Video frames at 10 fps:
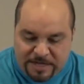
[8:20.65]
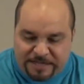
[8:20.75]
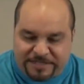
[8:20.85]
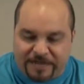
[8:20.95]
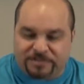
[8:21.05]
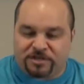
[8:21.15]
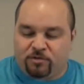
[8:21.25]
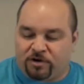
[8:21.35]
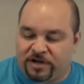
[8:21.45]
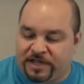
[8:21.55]
Let's get into the
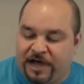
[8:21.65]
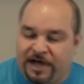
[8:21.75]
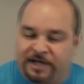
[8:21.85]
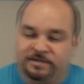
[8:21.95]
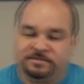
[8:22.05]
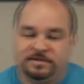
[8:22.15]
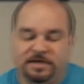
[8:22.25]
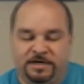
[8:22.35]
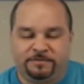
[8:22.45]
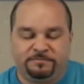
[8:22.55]
Word of God
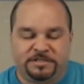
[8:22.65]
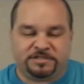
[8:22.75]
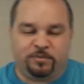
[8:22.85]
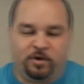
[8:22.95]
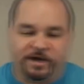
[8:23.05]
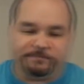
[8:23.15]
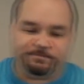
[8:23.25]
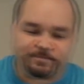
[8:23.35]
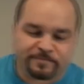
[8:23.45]
um, this morning.